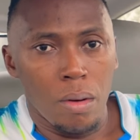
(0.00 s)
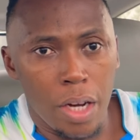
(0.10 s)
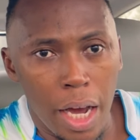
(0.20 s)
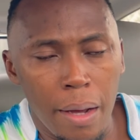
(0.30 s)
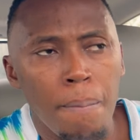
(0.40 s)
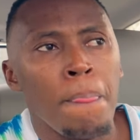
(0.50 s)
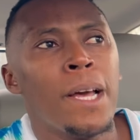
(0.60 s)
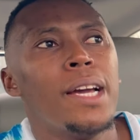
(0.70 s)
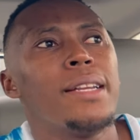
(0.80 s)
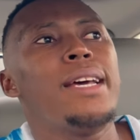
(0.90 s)
Okay?
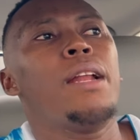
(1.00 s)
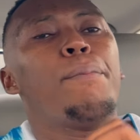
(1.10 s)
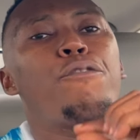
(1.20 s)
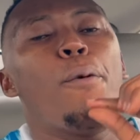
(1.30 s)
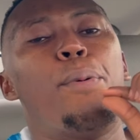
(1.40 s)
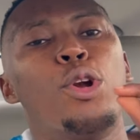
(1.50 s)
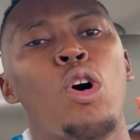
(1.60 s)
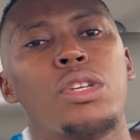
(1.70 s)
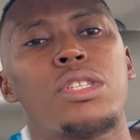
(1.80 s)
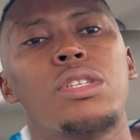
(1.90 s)
Then for
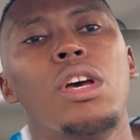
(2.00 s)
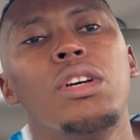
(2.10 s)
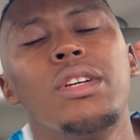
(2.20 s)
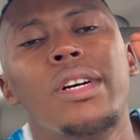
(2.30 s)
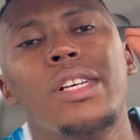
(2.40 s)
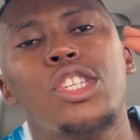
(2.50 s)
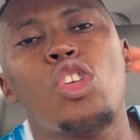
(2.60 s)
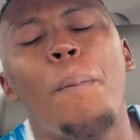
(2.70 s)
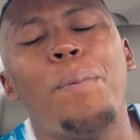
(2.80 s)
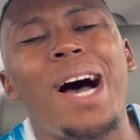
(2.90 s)
bonus,
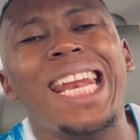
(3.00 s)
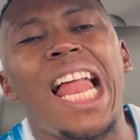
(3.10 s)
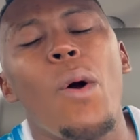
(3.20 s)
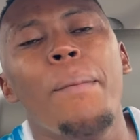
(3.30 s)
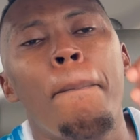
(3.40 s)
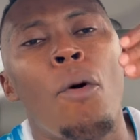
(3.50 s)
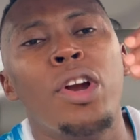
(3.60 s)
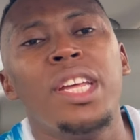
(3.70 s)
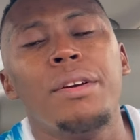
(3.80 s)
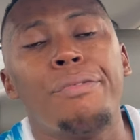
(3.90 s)
stop allowing
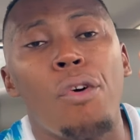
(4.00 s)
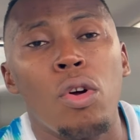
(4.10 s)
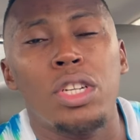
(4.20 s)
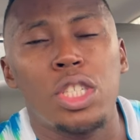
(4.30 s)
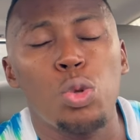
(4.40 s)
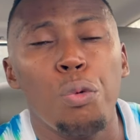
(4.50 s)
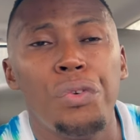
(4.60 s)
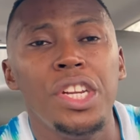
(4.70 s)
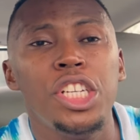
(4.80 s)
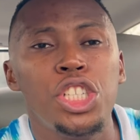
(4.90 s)
money, funds to
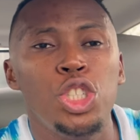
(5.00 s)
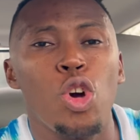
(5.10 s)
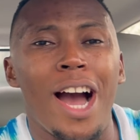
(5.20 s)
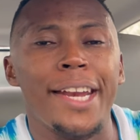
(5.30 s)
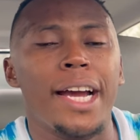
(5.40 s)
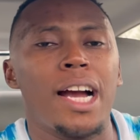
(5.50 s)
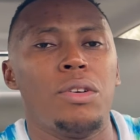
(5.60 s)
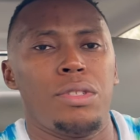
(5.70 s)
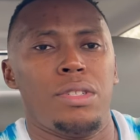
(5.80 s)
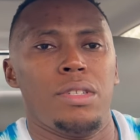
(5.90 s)
finish in your ad
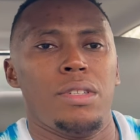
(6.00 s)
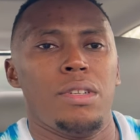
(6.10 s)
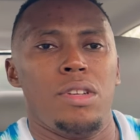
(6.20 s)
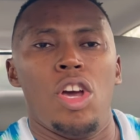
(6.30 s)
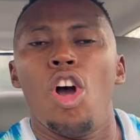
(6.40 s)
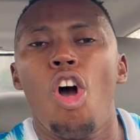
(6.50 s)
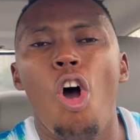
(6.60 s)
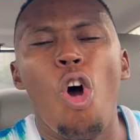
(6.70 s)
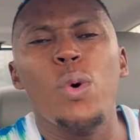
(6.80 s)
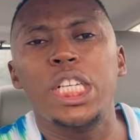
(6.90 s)
account.
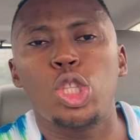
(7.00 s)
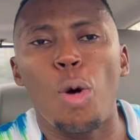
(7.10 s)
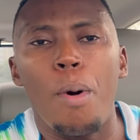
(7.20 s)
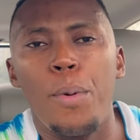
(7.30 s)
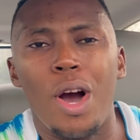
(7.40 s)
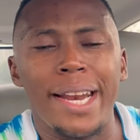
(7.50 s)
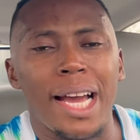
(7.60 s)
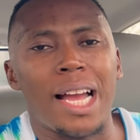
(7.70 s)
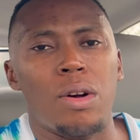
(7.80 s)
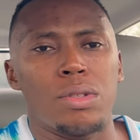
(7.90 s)
Always top up your ad
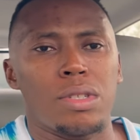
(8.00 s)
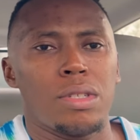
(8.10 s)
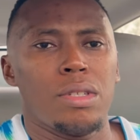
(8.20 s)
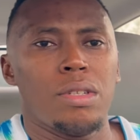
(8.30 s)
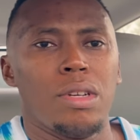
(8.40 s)
account.